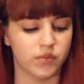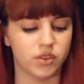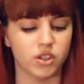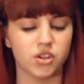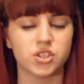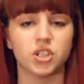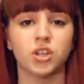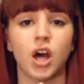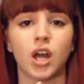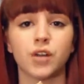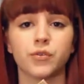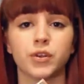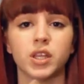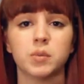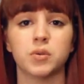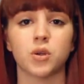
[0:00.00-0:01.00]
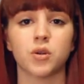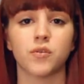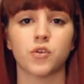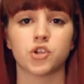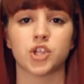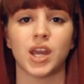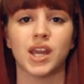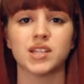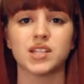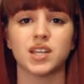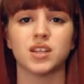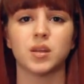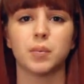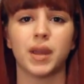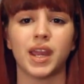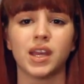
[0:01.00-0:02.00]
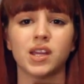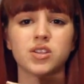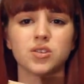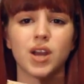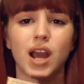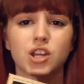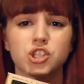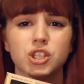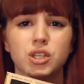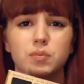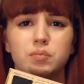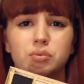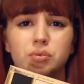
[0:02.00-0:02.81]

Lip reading: There's a lot of really beautiful shades, and the pans are actually